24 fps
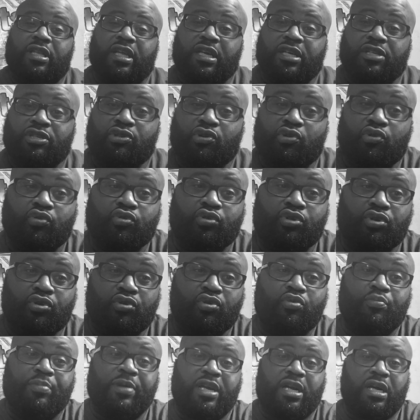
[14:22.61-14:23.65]
thing is cool,
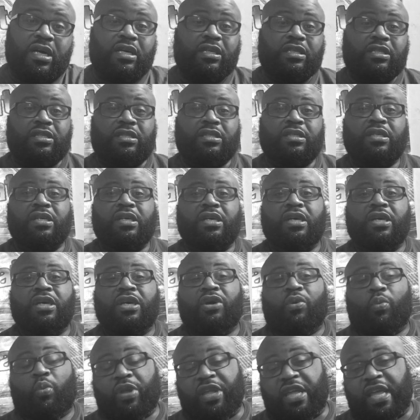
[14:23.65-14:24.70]
too, because
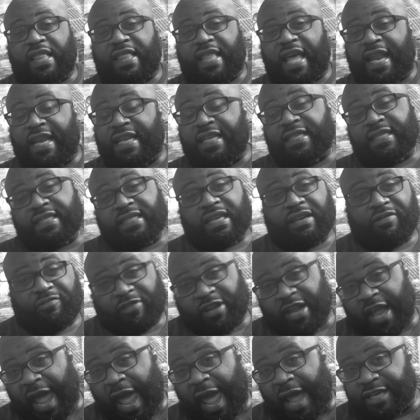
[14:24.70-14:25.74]
we get that instant
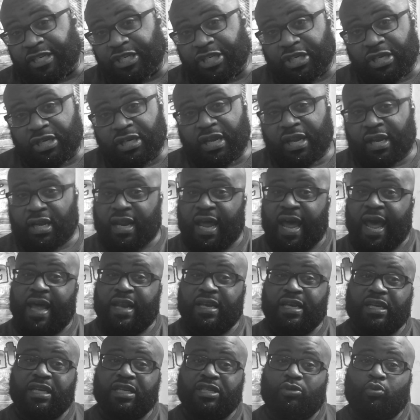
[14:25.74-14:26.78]
reaction, and that
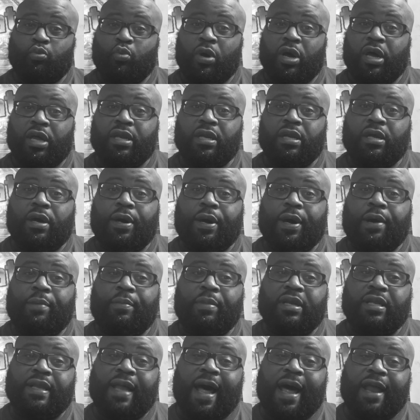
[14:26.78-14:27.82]
is what
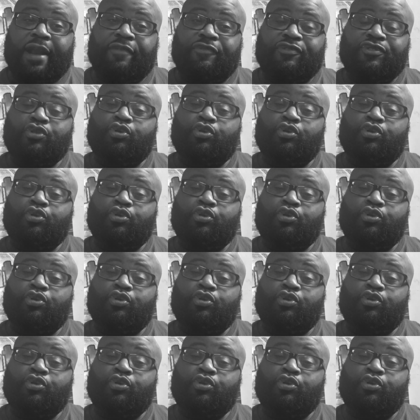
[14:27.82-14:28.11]
a lot of